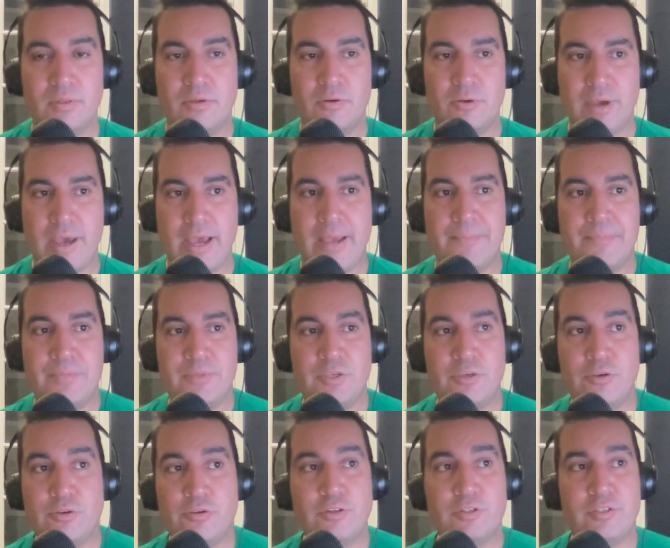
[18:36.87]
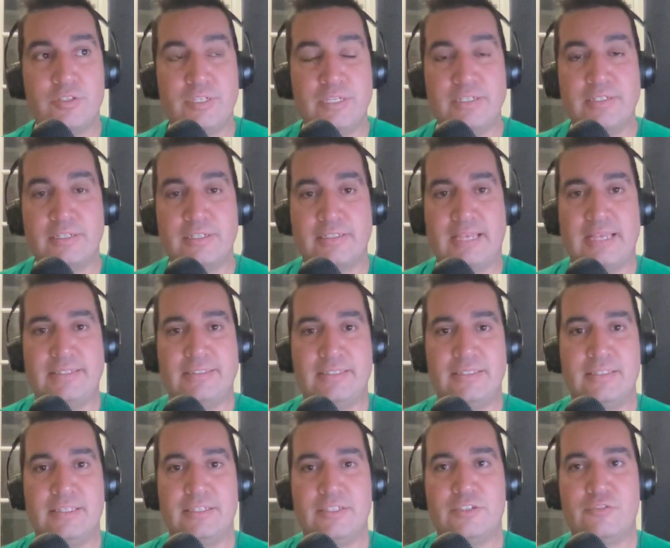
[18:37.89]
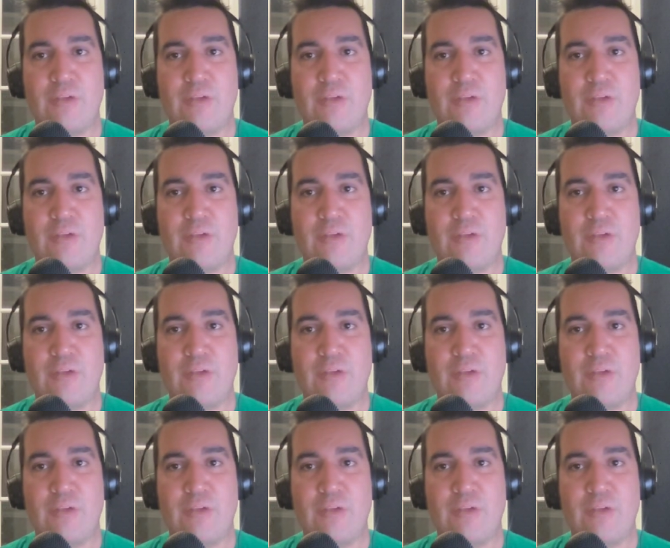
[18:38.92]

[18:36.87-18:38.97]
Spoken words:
Okay? You should see success in this